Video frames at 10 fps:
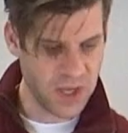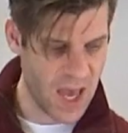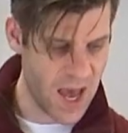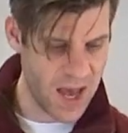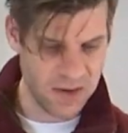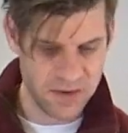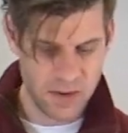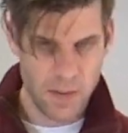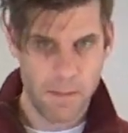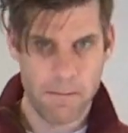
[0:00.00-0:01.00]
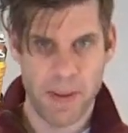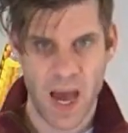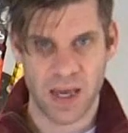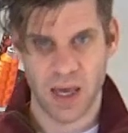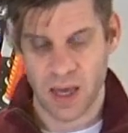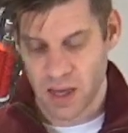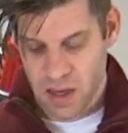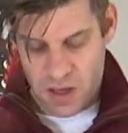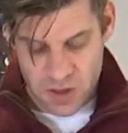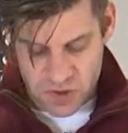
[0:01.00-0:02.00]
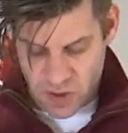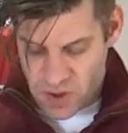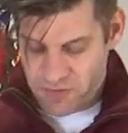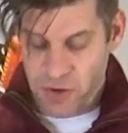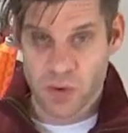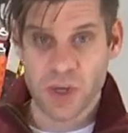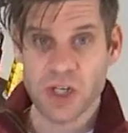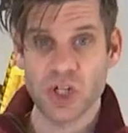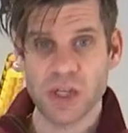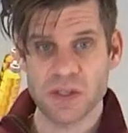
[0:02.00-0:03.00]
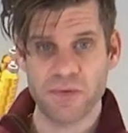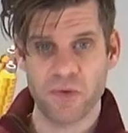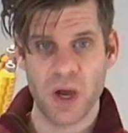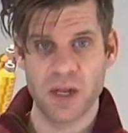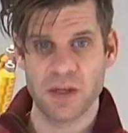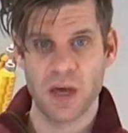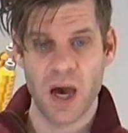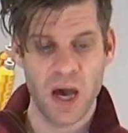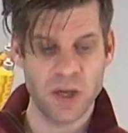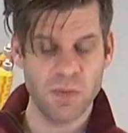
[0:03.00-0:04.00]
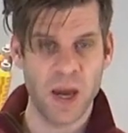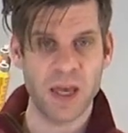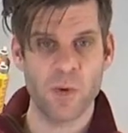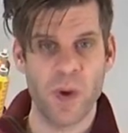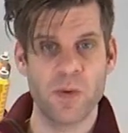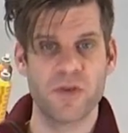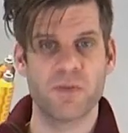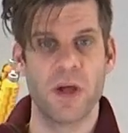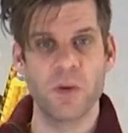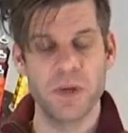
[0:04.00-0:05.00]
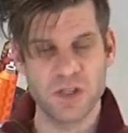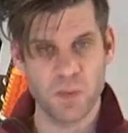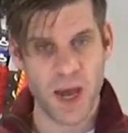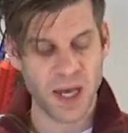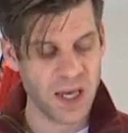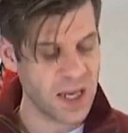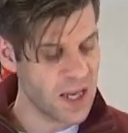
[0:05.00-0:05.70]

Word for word: at backing. So if you're doing just the front, uh, you might get away with a smaller piece of backing,